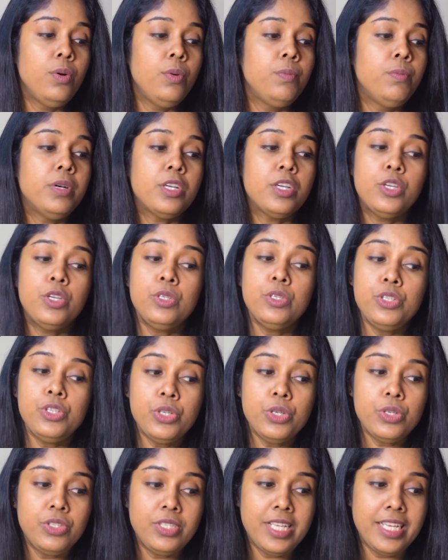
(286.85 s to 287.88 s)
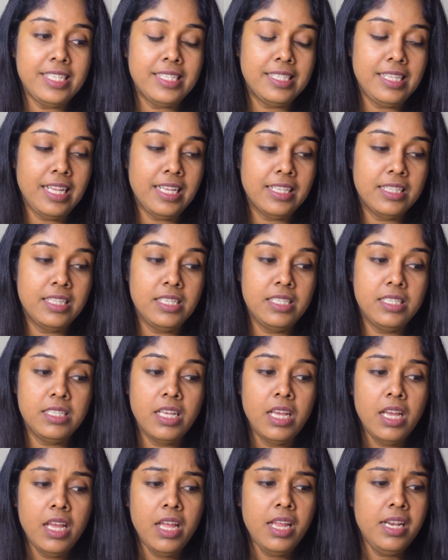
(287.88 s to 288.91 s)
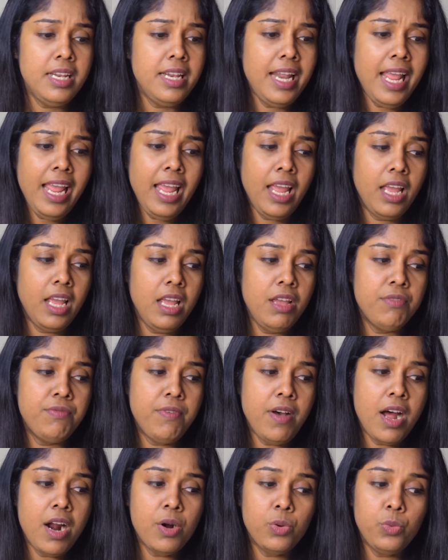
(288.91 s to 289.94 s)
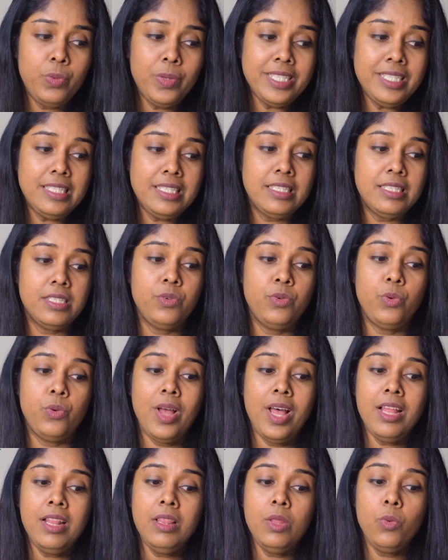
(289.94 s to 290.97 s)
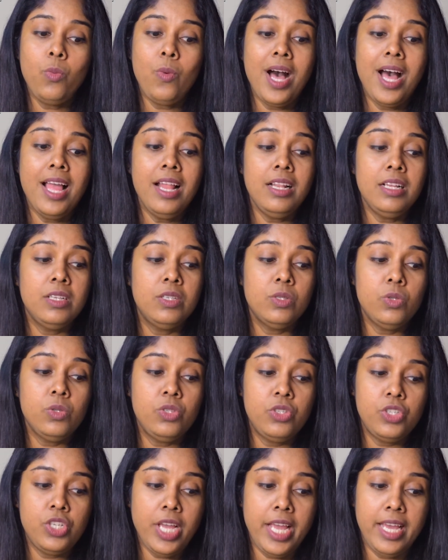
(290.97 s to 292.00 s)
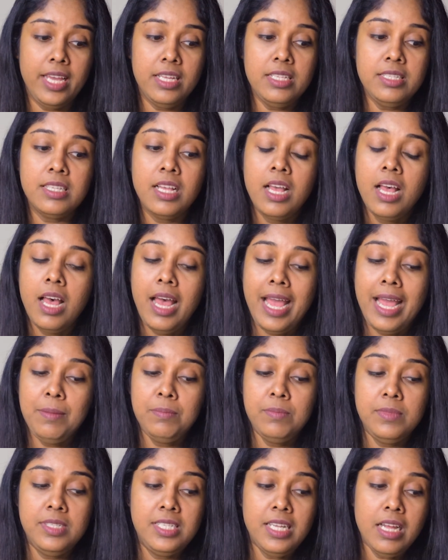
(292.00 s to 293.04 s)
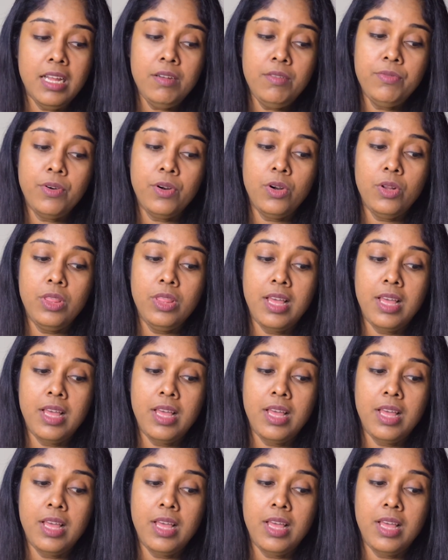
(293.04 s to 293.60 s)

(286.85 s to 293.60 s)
Mercutio says like this, nay, if our wits run the wild goose chase, I'm done for.